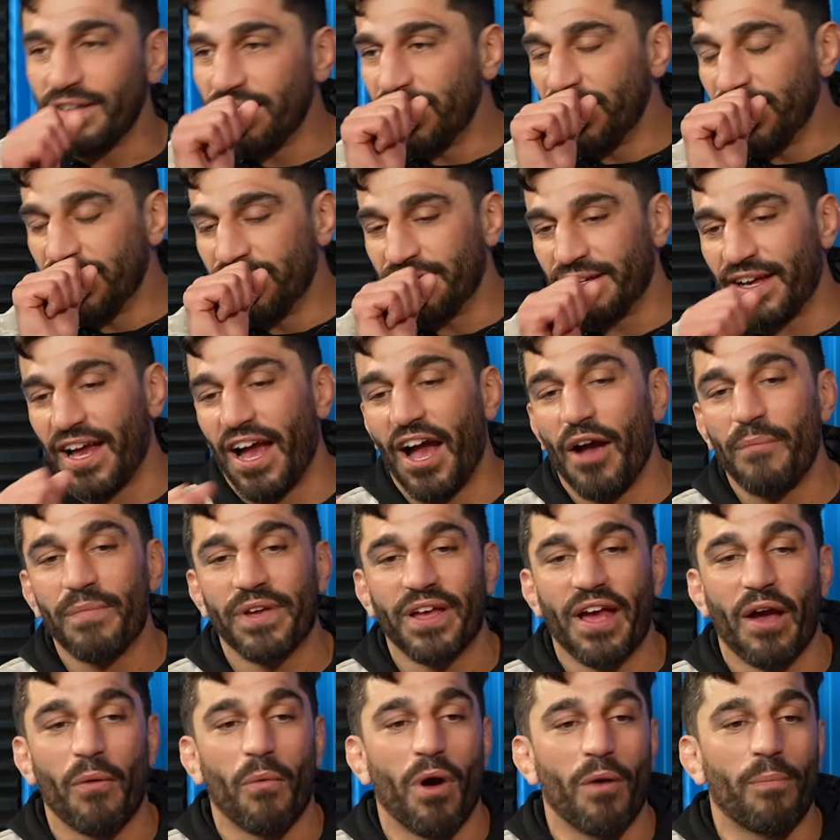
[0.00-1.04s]
I mean,
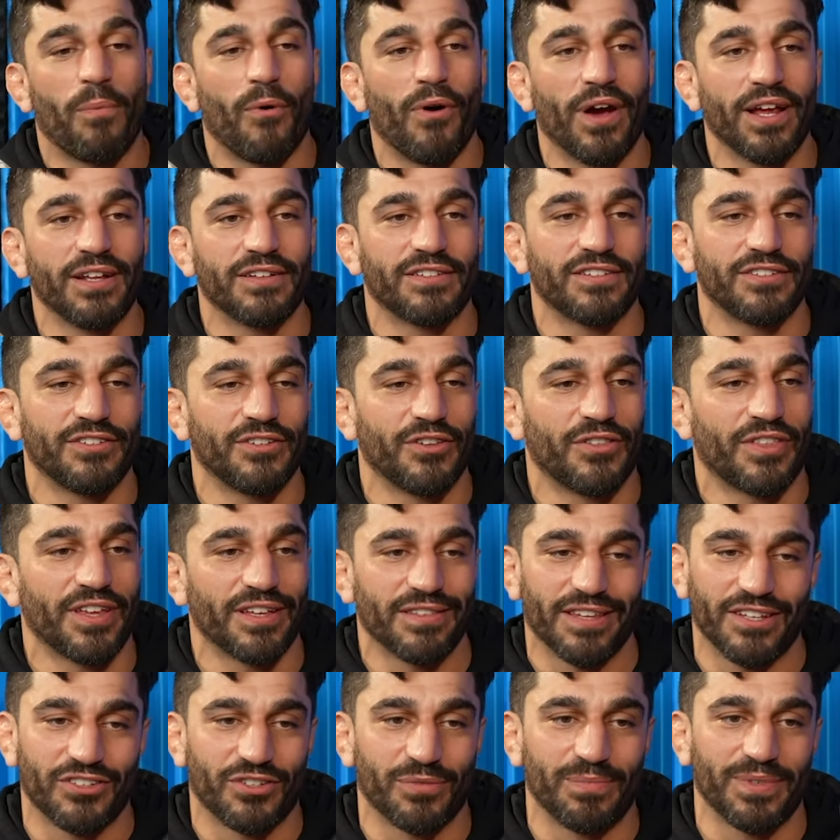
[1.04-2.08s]
at what point do you think
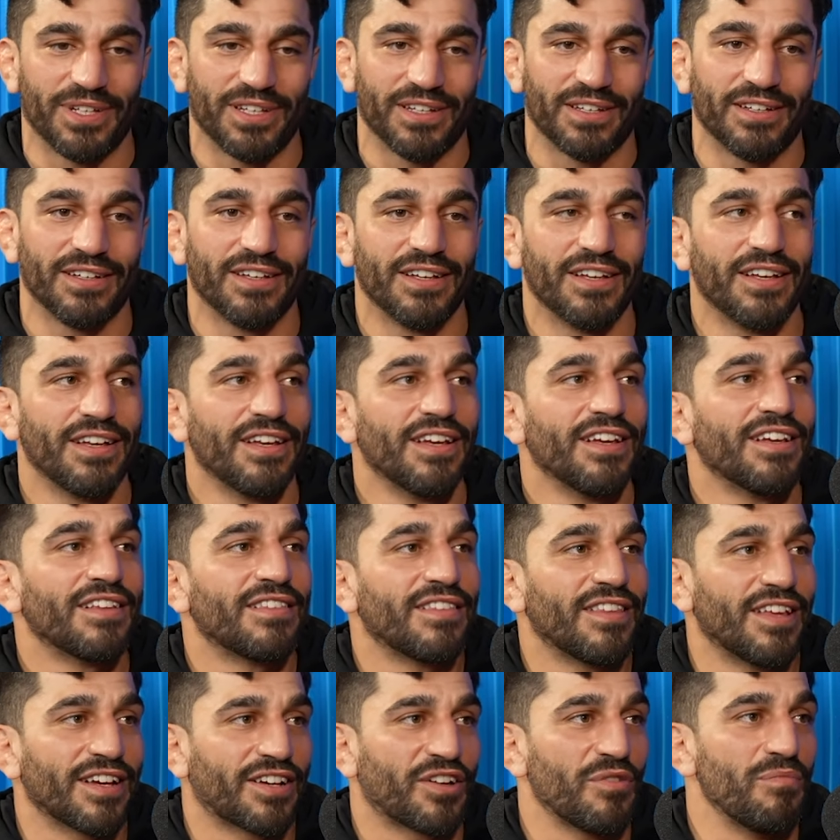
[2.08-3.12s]
they should be
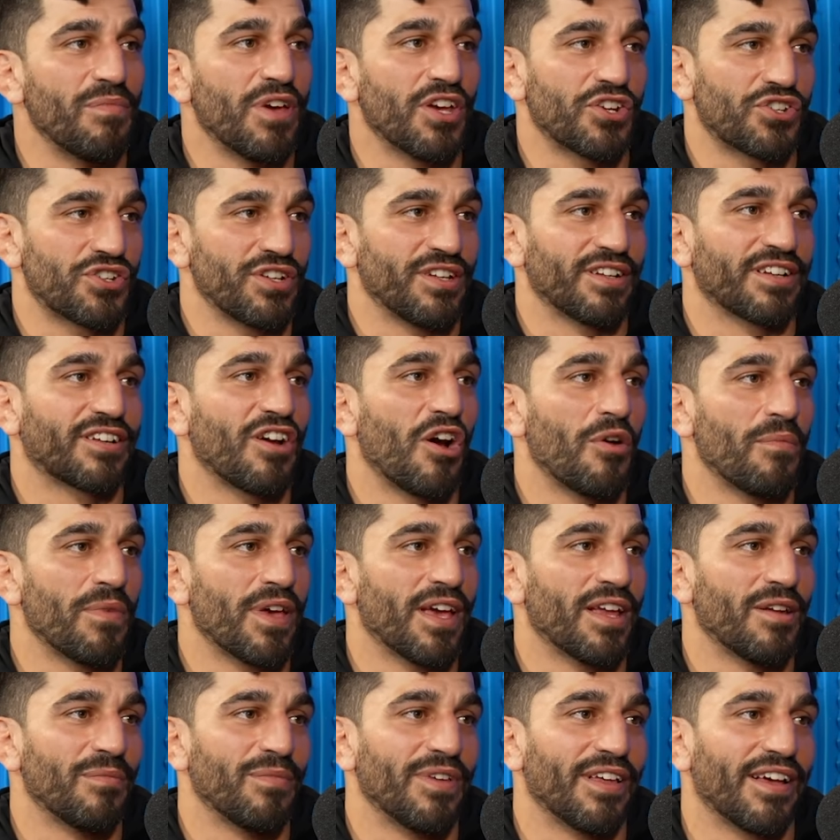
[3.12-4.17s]
the commission come
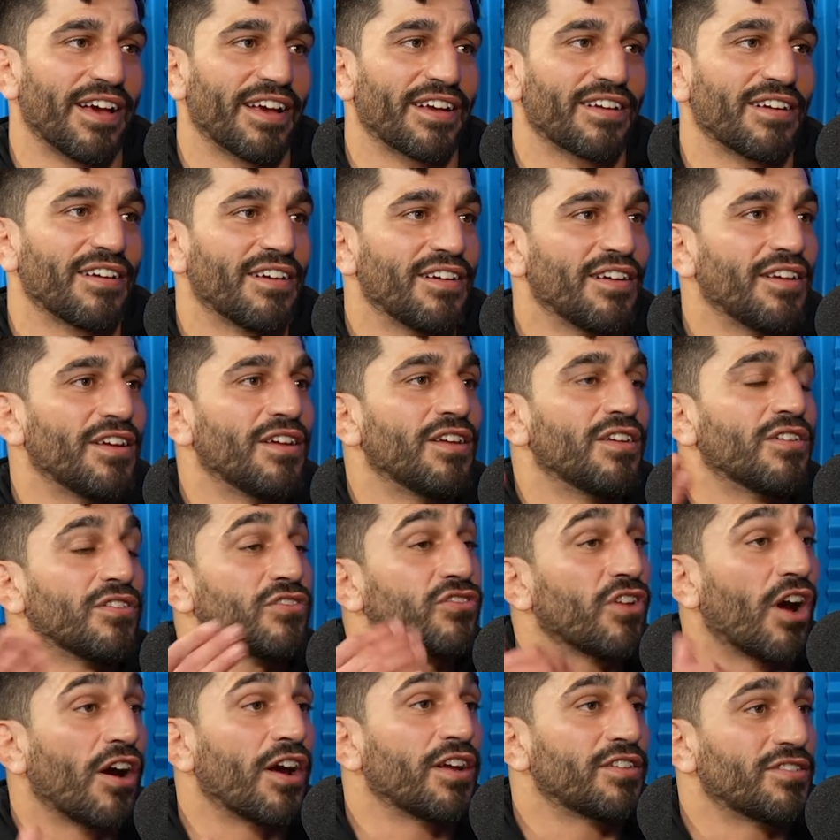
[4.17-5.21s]
in and be like,
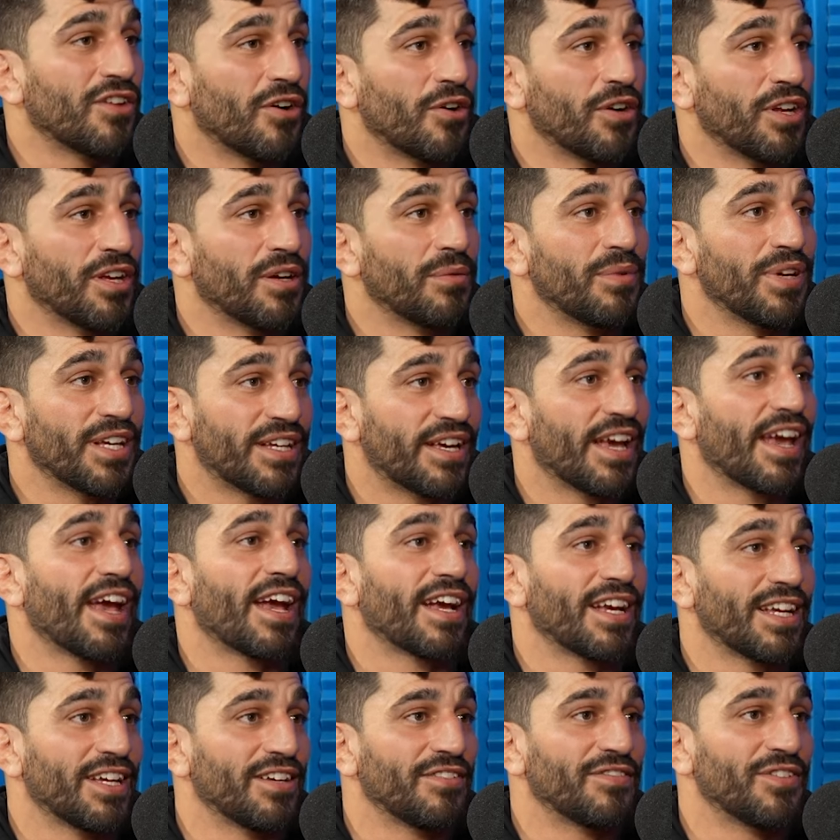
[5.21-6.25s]
"Sorry, Tony, we
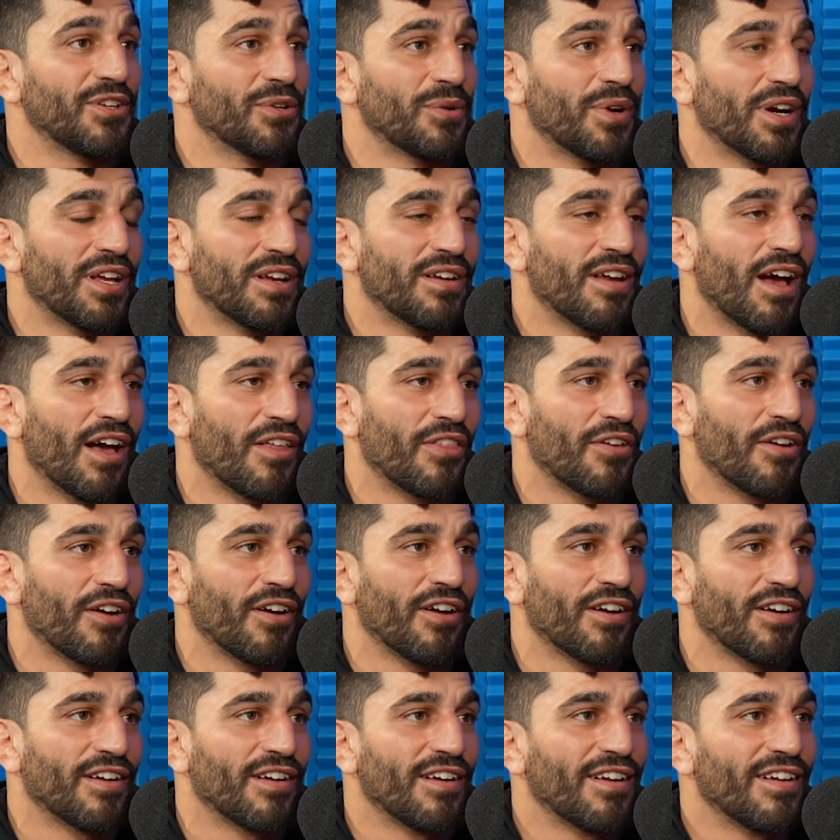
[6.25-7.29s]
can't give you
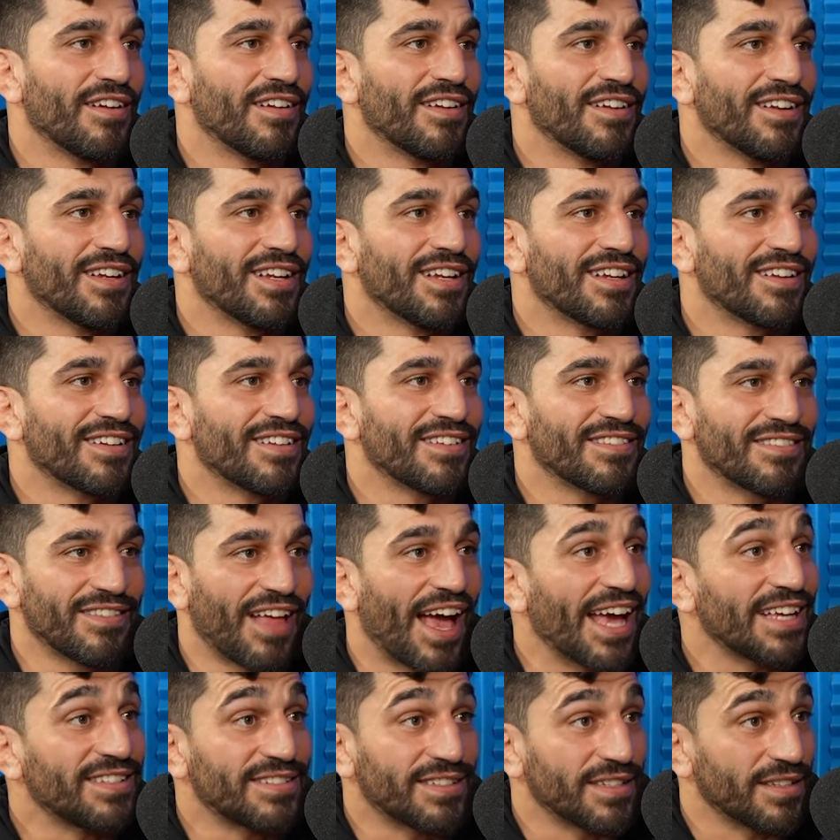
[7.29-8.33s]
another
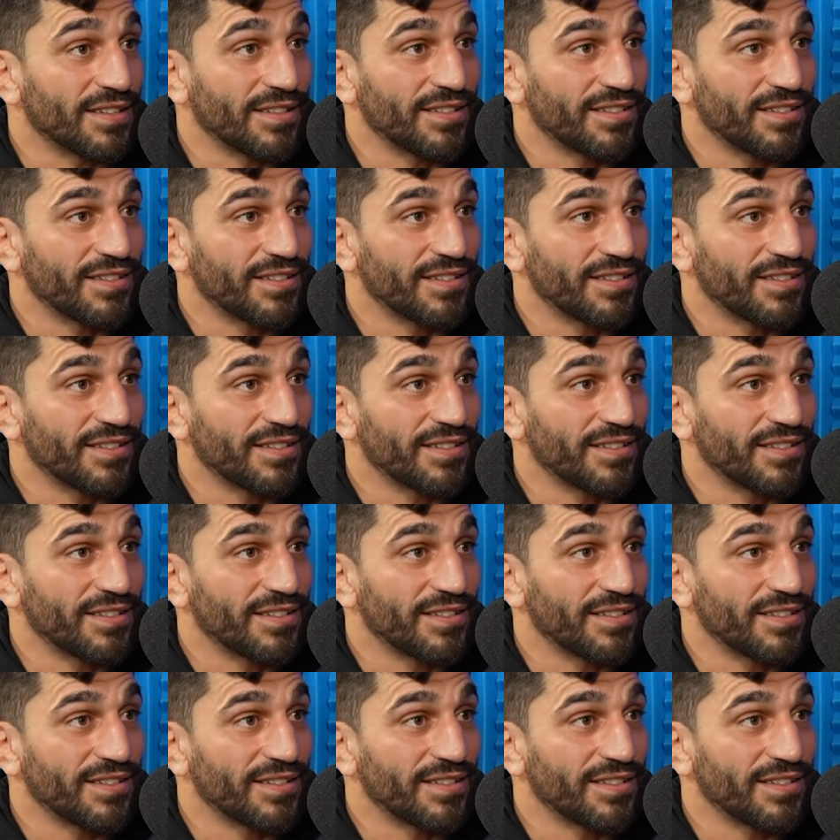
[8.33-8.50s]
license.